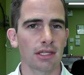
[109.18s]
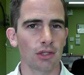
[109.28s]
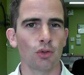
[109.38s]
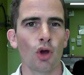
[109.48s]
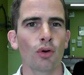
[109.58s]
you can
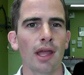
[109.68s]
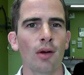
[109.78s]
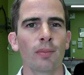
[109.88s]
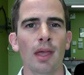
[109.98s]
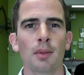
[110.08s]
do no
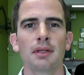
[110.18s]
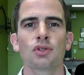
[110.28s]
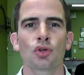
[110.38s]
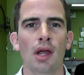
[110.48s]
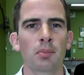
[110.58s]
down
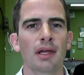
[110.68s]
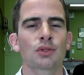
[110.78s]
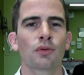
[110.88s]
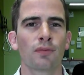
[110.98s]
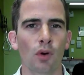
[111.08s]
payment.
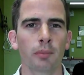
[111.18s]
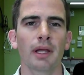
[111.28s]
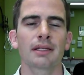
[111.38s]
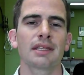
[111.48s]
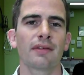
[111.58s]
Triplex or
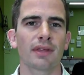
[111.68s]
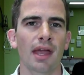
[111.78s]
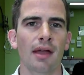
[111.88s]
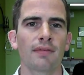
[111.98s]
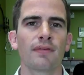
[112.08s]
fourplex, you have to
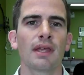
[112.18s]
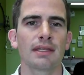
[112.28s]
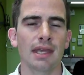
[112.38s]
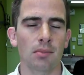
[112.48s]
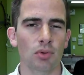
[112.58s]
have
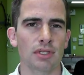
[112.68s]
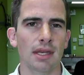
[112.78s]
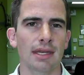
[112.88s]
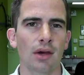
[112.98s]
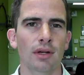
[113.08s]

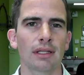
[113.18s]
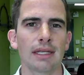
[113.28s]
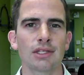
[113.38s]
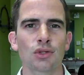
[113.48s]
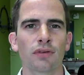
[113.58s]
10% down at
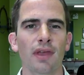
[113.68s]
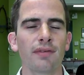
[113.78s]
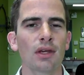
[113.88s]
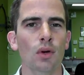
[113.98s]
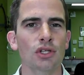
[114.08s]
least. So if you
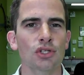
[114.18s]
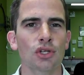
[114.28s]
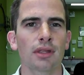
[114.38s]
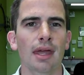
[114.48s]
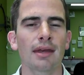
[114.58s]
have any
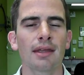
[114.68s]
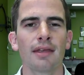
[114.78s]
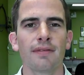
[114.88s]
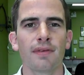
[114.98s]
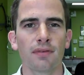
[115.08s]
questions on that,
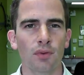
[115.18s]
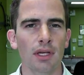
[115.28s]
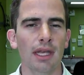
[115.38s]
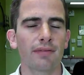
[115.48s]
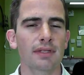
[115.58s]
feel
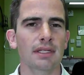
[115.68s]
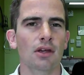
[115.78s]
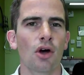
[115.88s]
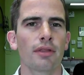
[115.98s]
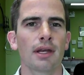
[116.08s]
free to give us a
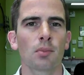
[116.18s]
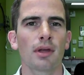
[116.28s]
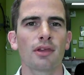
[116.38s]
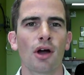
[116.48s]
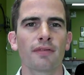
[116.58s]
call. The number
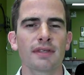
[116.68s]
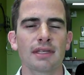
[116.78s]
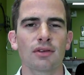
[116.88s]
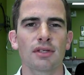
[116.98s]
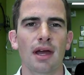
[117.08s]
at the office
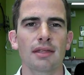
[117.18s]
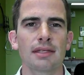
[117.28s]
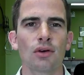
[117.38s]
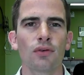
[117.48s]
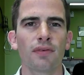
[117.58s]
here is
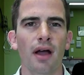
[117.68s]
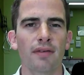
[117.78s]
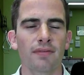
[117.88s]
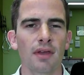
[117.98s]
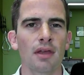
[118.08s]

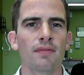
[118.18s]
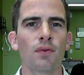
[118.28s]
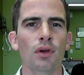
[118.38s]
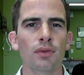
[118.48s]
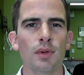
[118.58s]

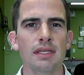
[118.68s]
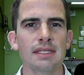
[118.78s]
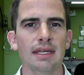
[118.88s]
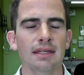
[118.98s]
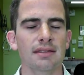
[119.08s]

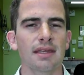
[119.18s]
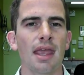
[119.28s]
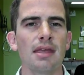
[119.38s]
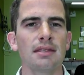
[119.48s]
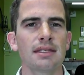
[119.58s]

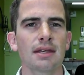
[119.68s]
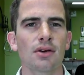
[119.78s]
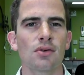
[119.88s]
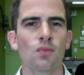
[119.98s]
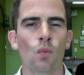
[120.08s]

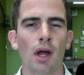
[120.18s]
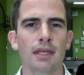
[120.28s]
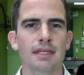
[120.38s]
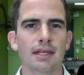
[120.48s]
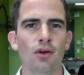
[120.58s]

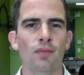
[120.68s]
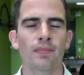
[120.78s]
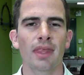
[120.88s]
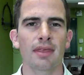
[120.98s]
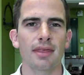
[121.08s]
905-436-8010.
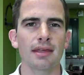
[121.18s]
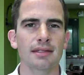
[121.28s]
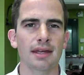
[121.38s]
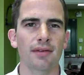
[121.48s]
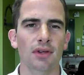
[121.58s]

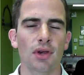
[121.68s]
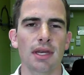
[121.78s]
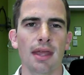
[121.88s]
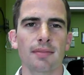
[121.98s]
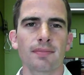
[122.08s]
Thanks and have a
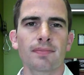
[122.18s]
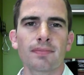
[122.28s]
great day.